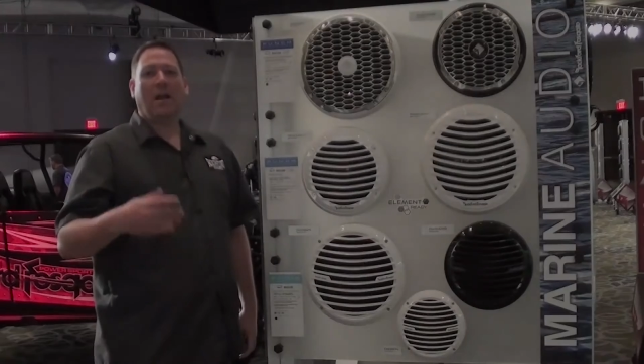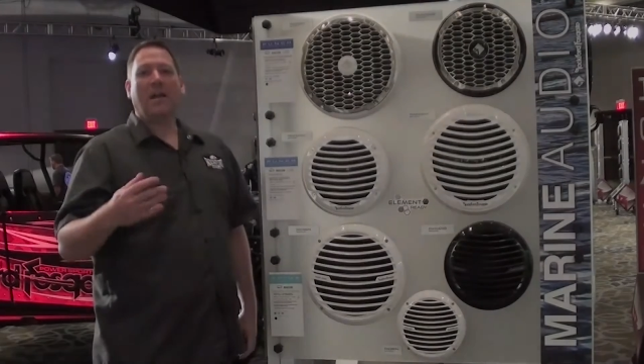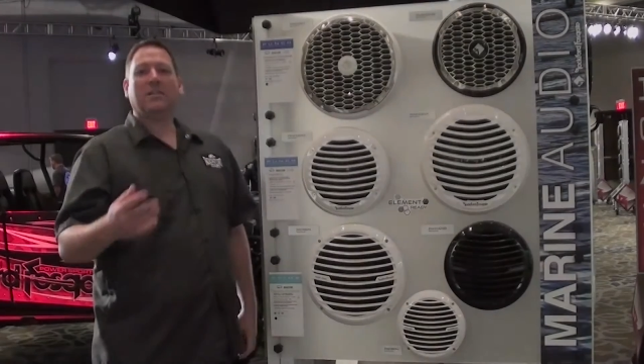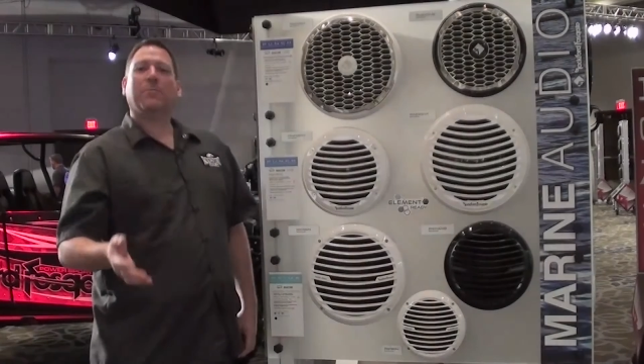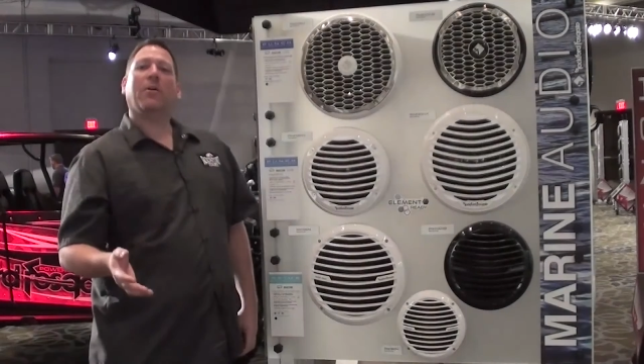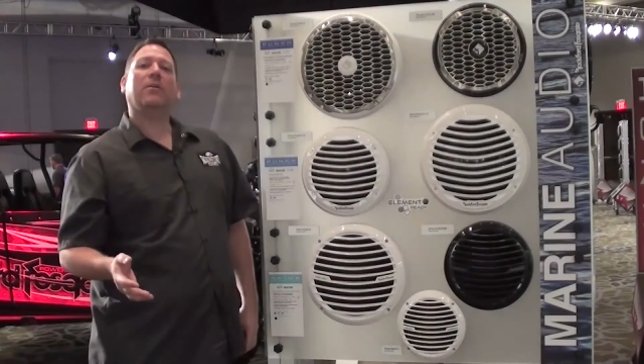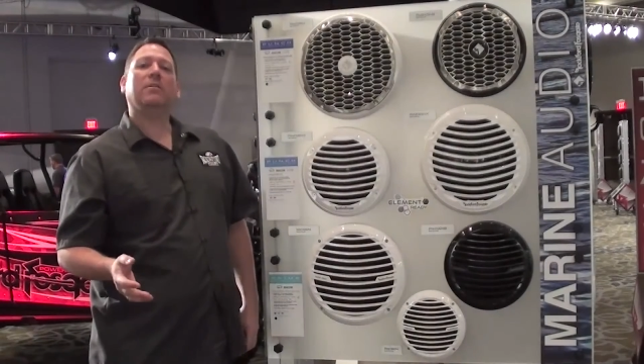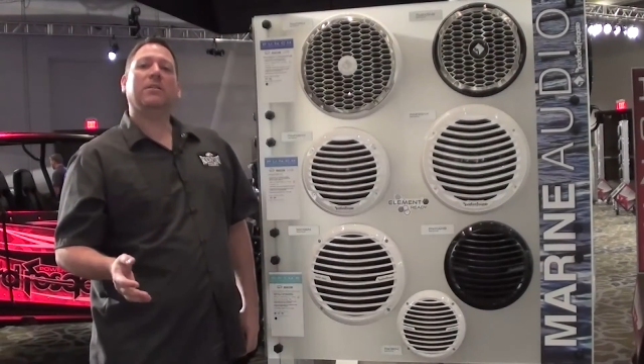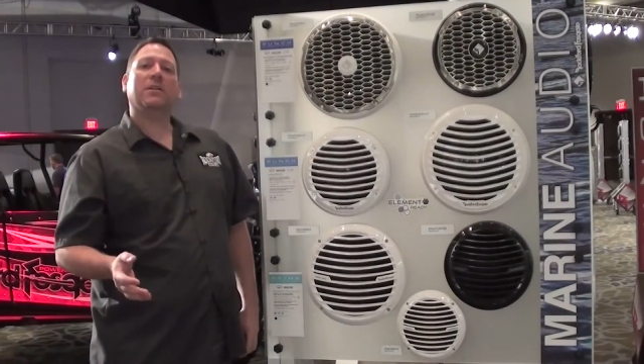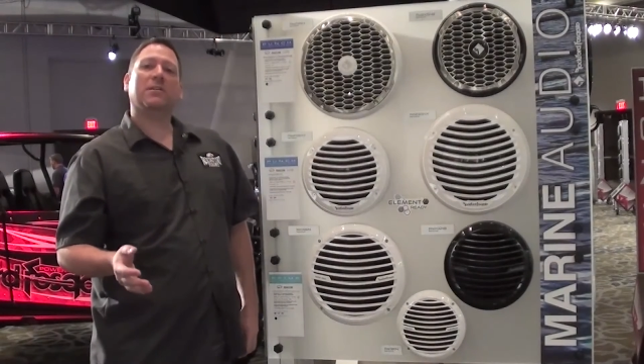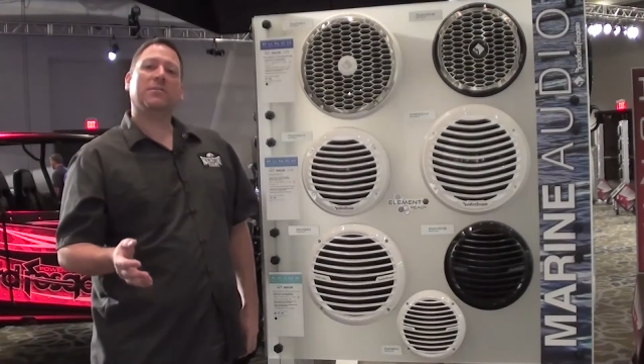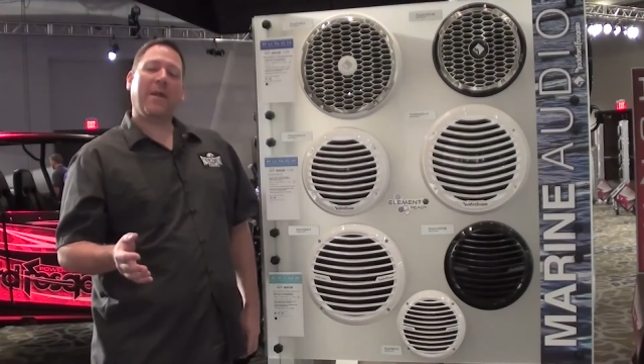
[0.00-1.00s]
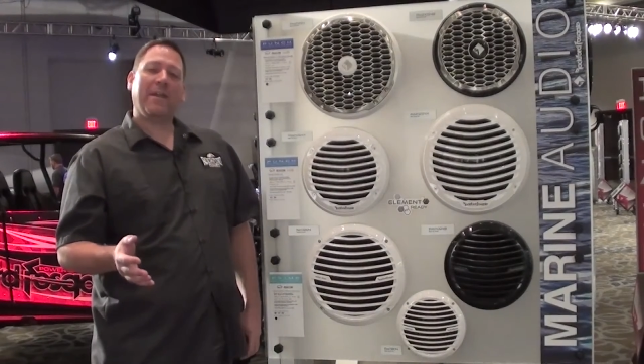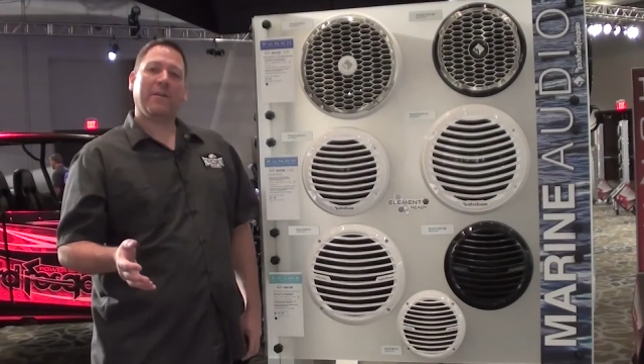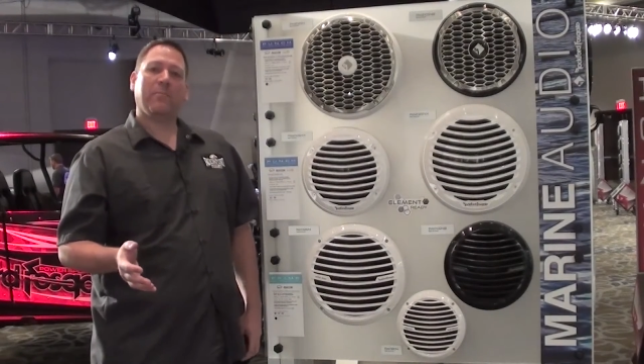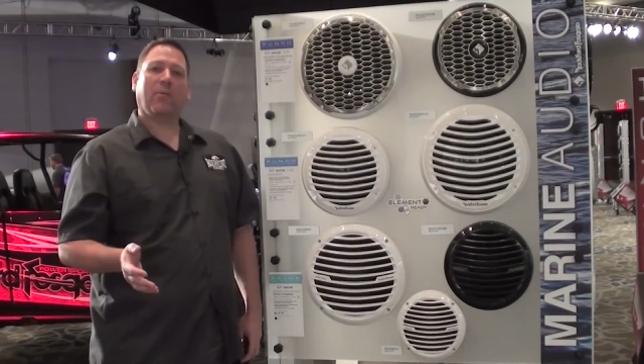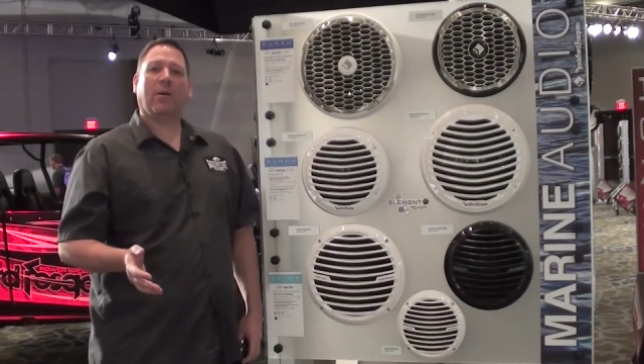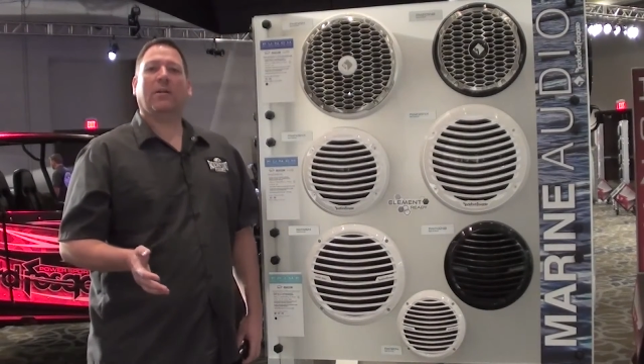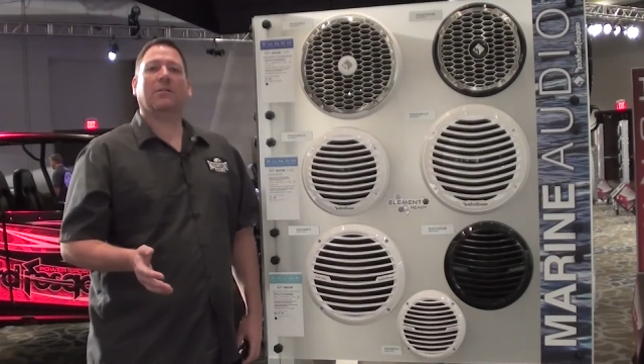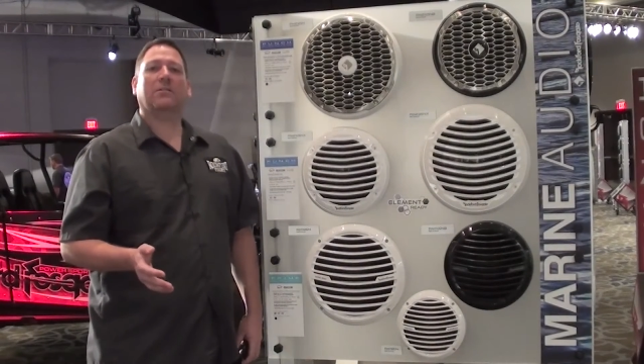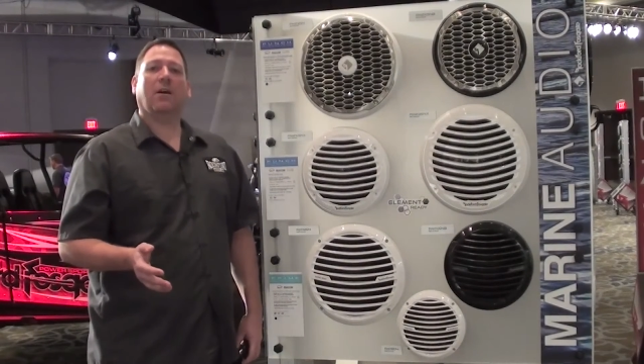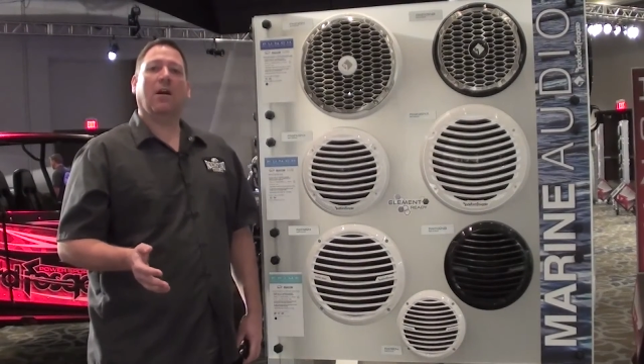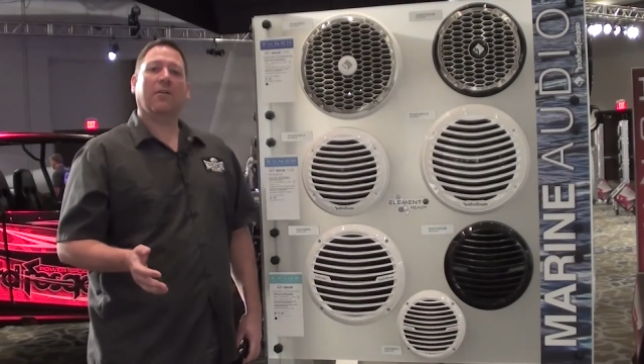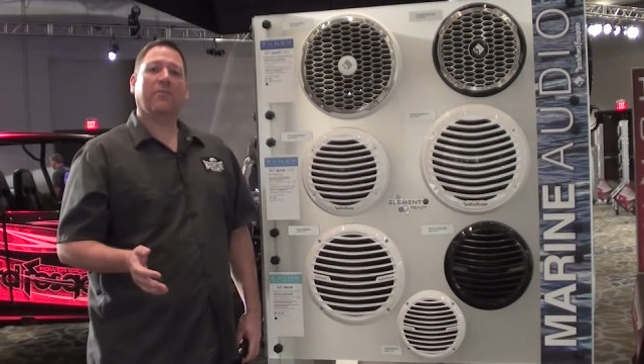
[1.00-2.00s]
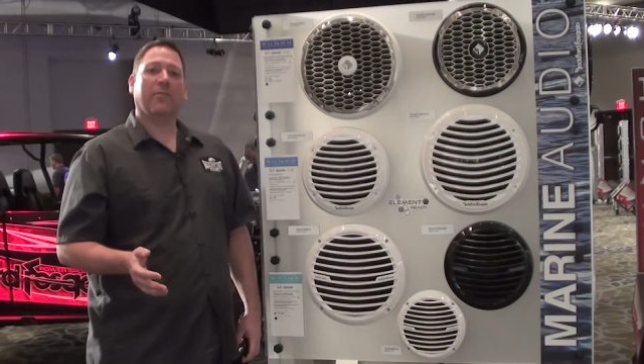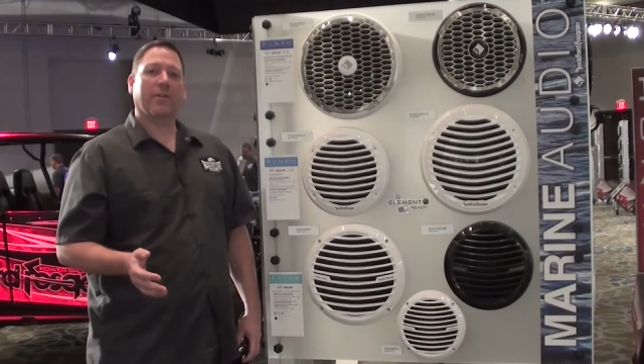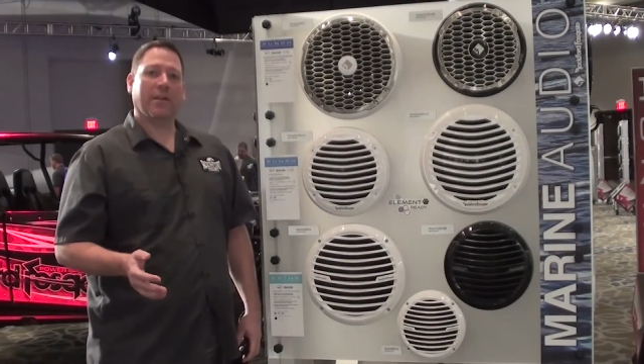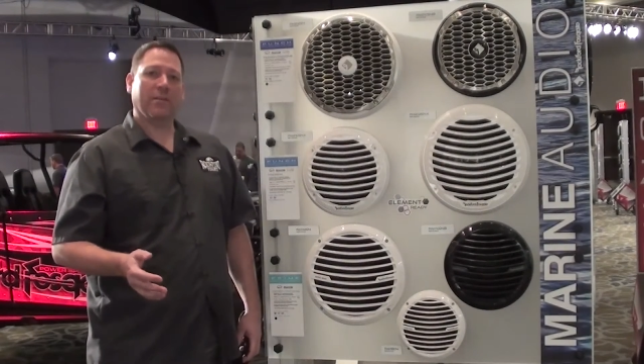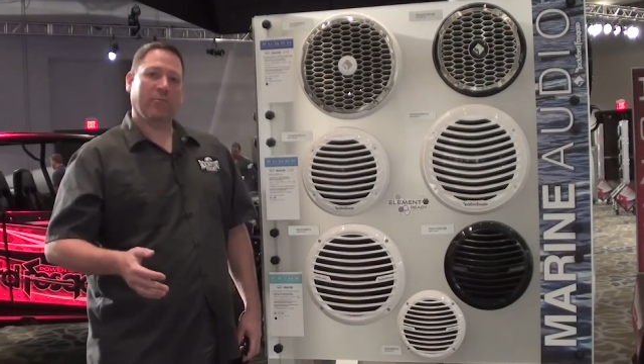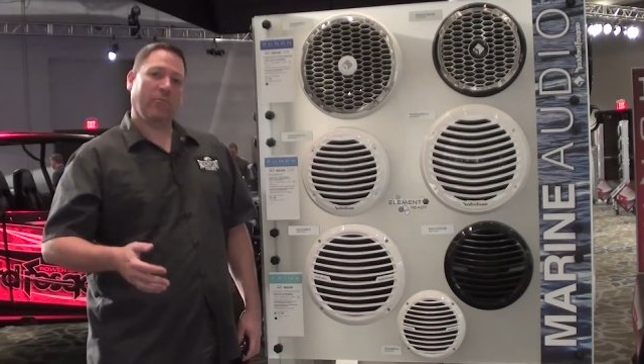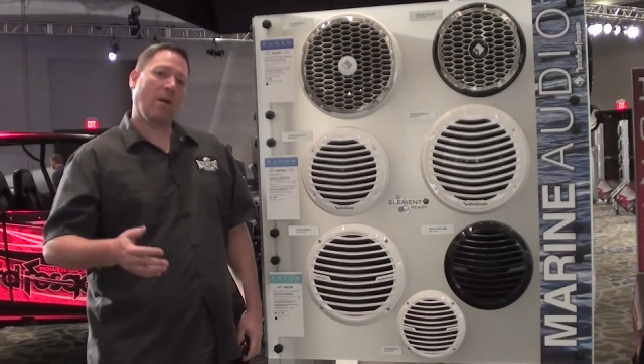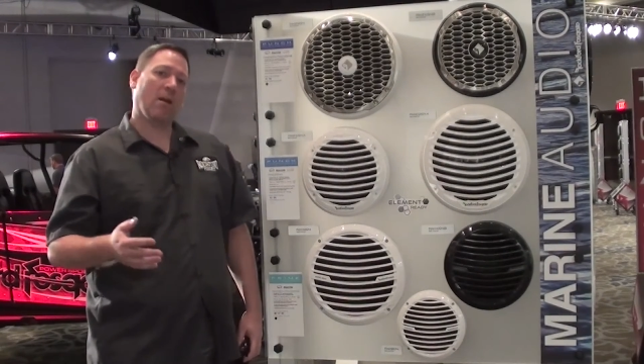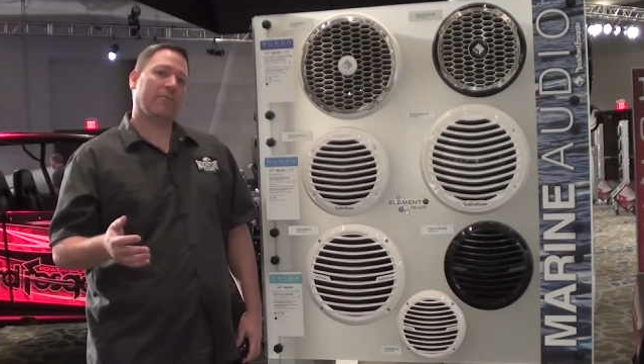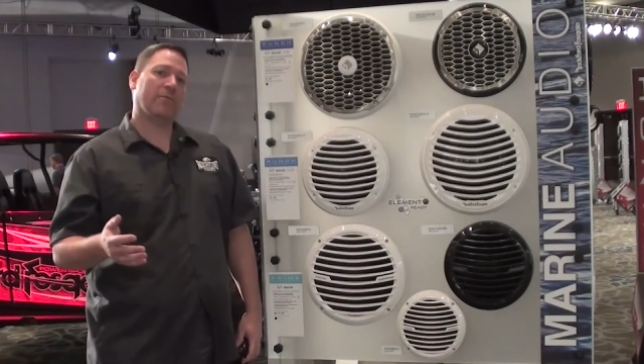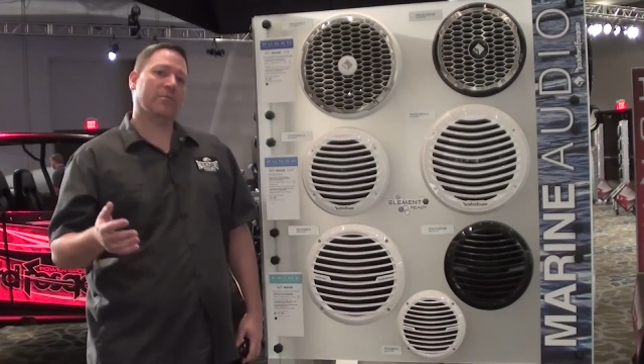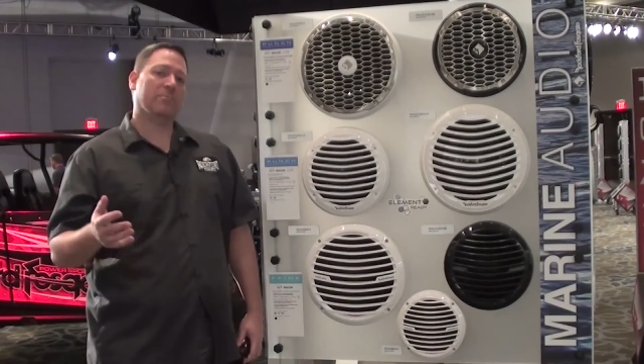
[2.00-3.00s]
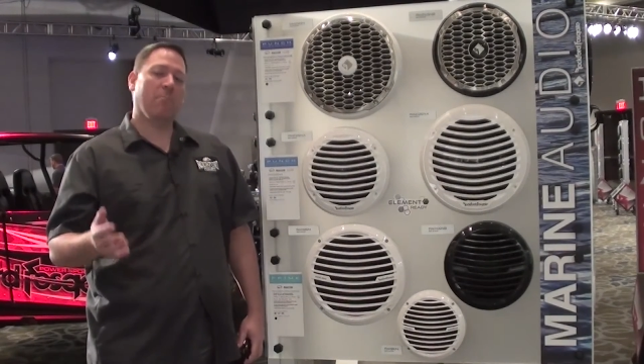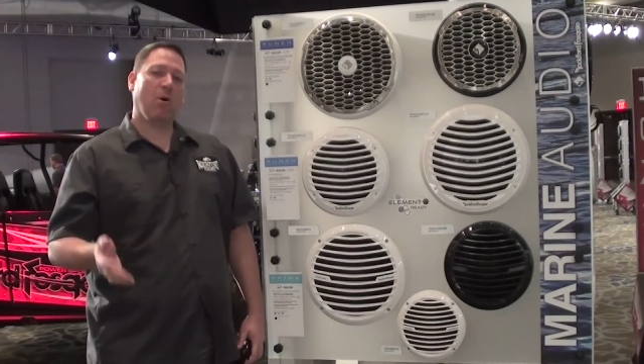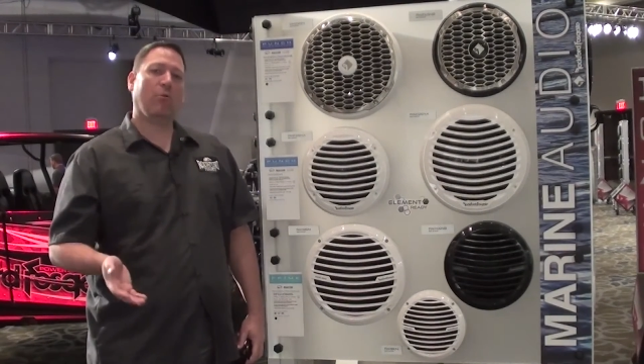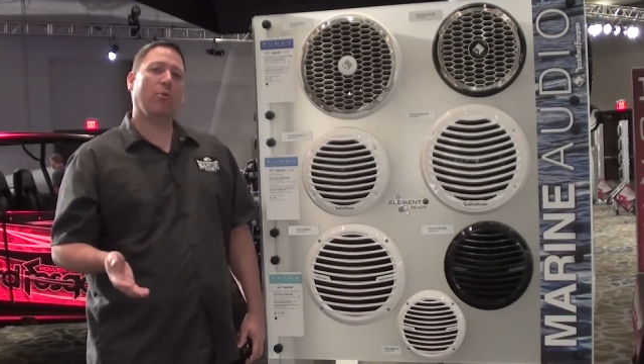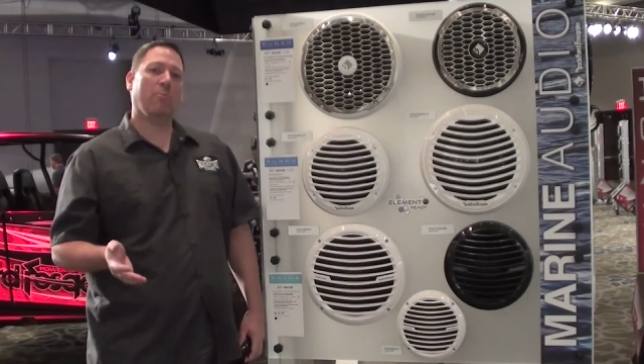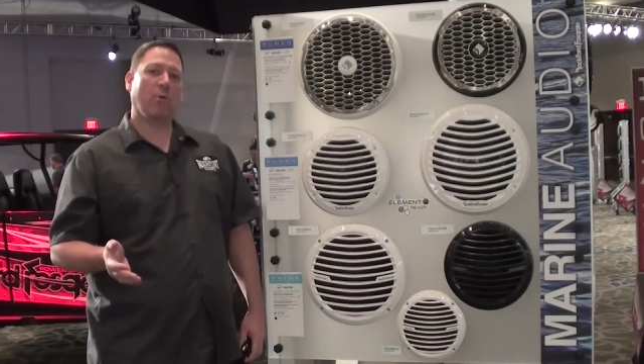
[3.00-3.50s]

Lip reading: As part of the expanded product offering in the Rockford's Moto